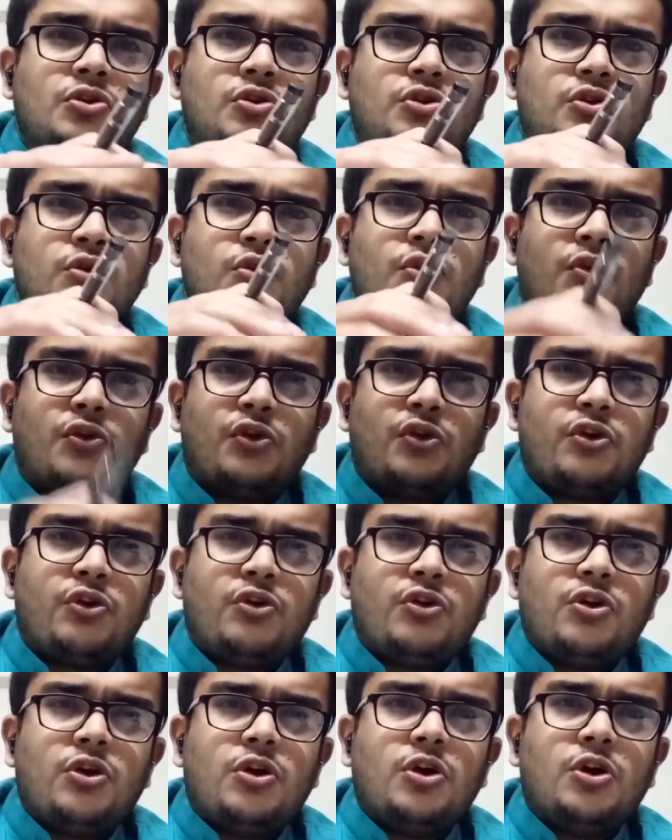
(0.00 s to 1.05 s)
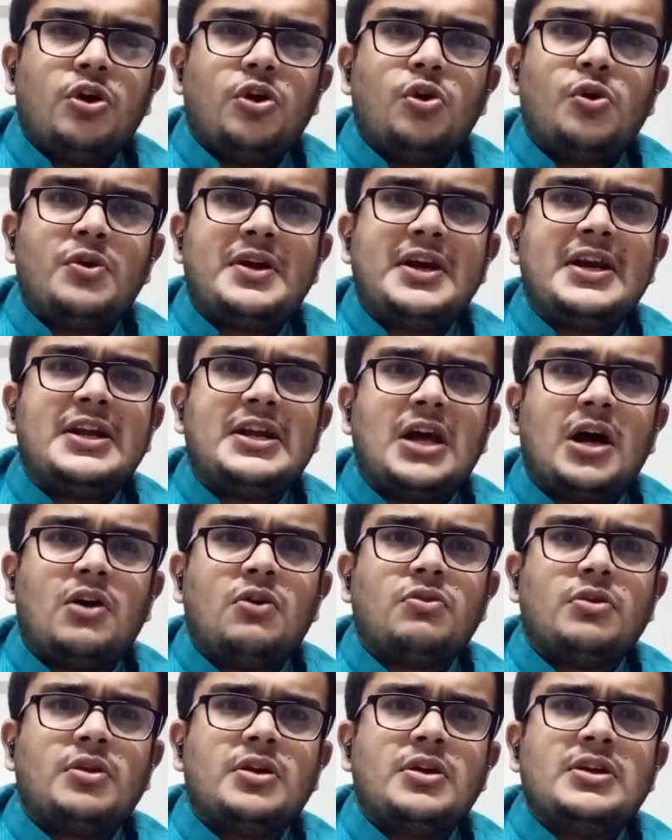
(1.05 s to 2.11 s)
to note it
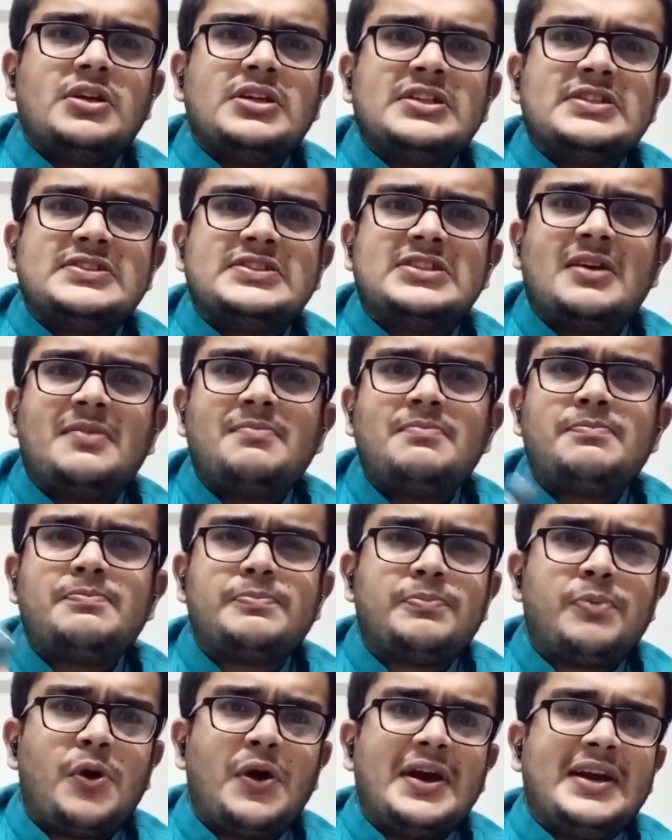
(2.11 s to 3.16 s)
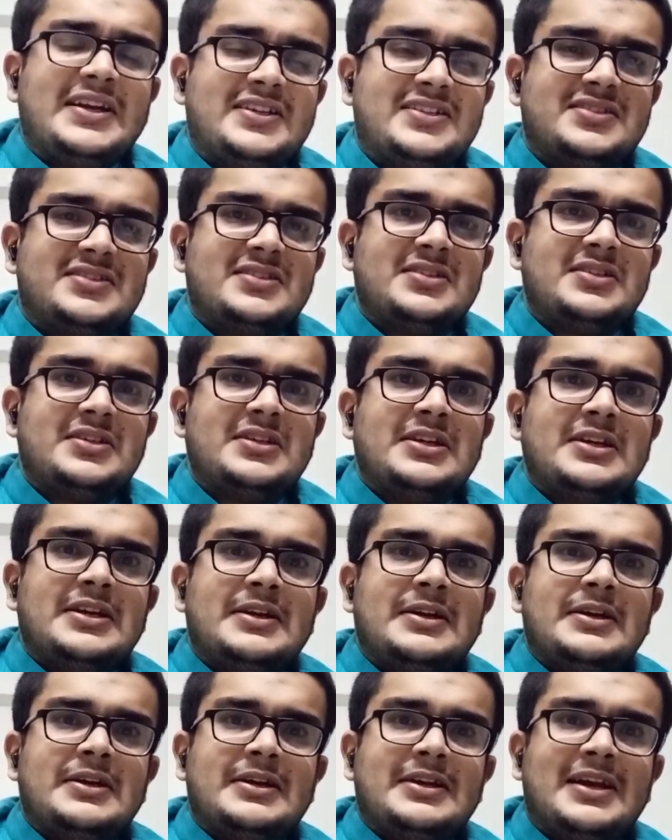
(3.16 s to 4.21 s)
down some points
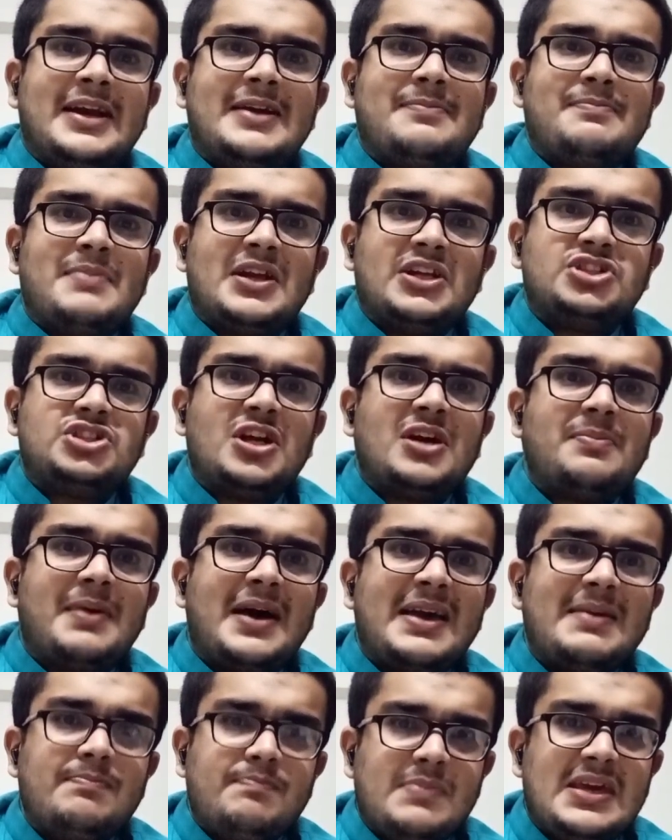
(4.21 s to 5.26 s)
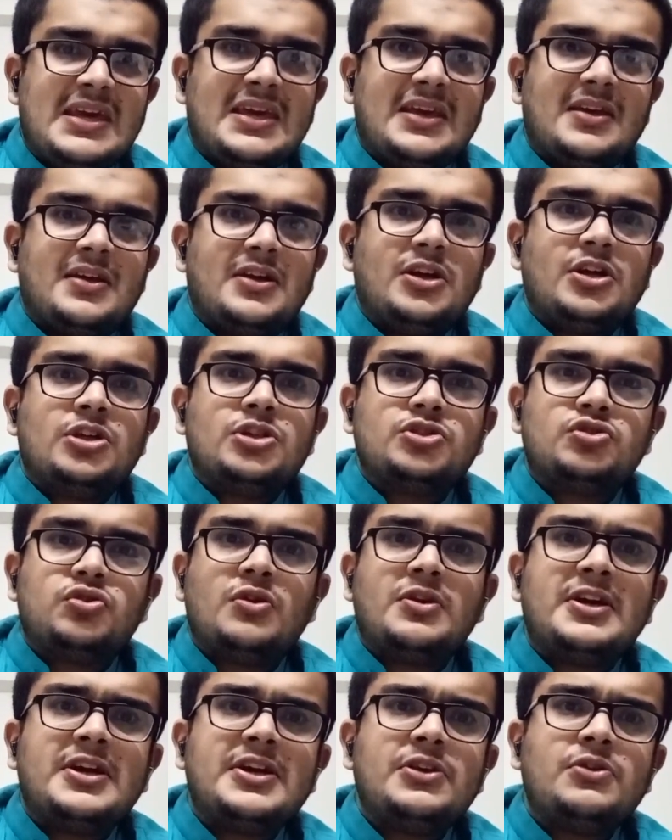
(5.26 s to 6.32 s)
that mentioned by me so
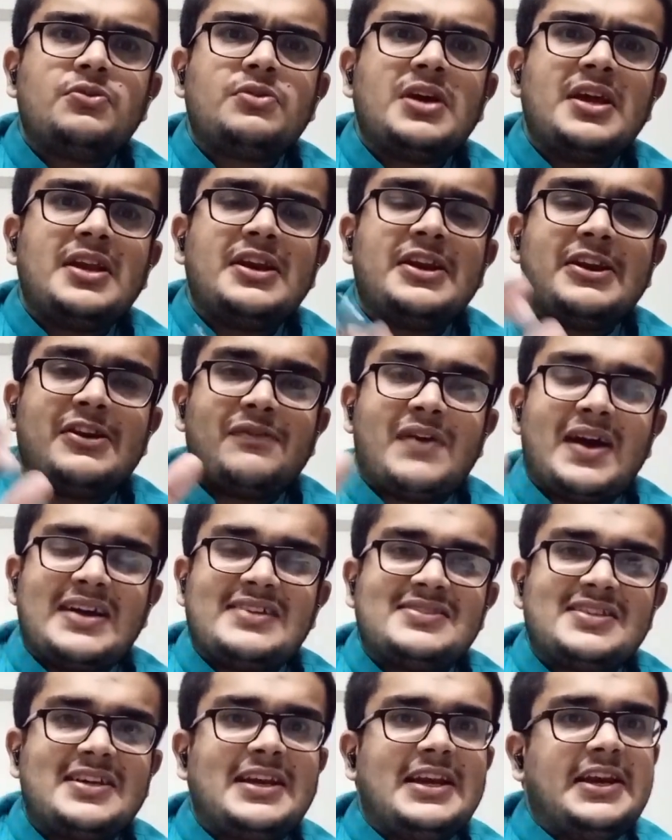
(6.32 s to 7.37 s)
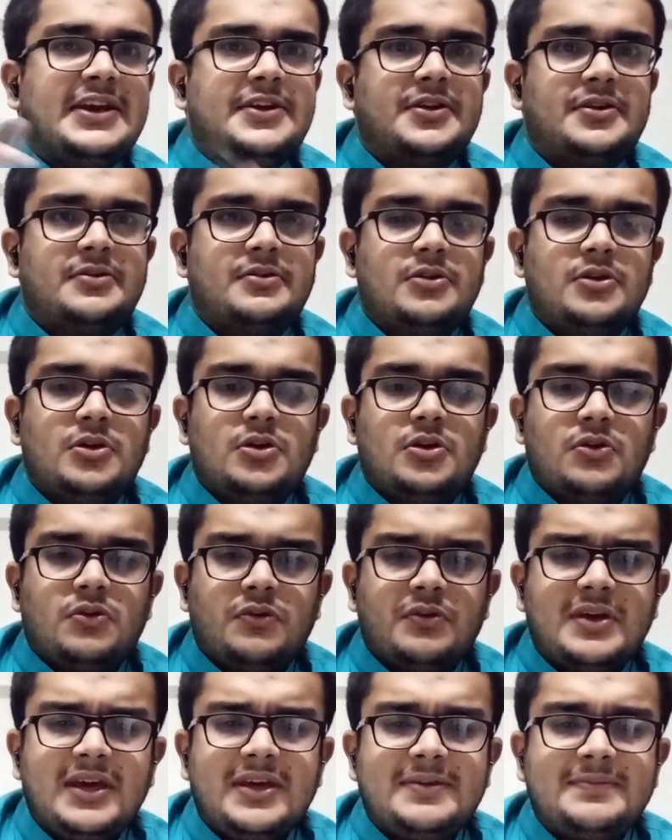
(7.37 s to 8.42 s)
that you can revise it later.
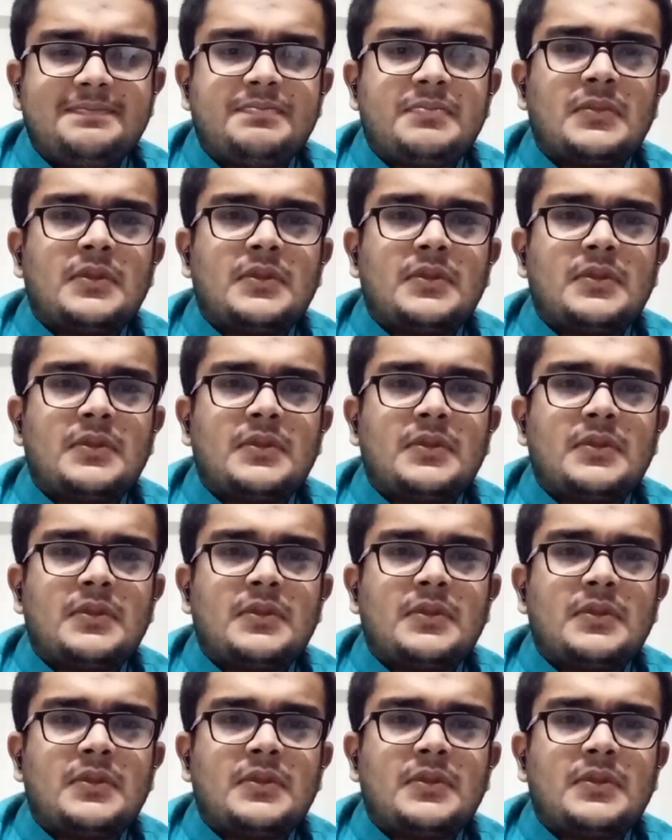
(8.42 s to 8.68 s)
Okay,